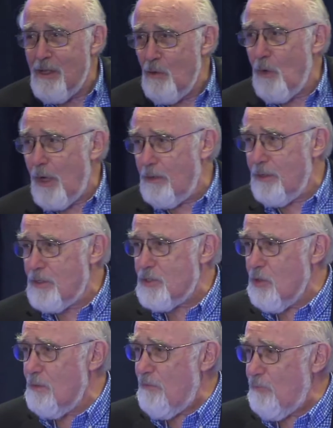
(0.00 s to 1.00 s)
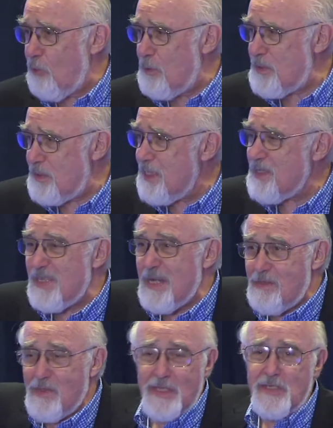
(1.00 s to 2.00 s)
What you saw before was an
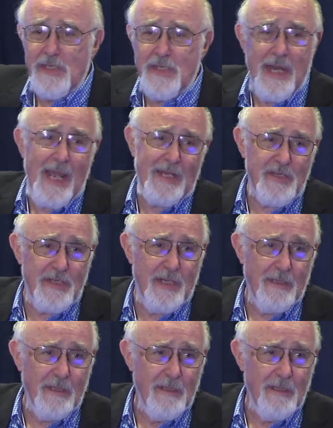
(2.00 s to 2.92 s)
incident. This is an accident.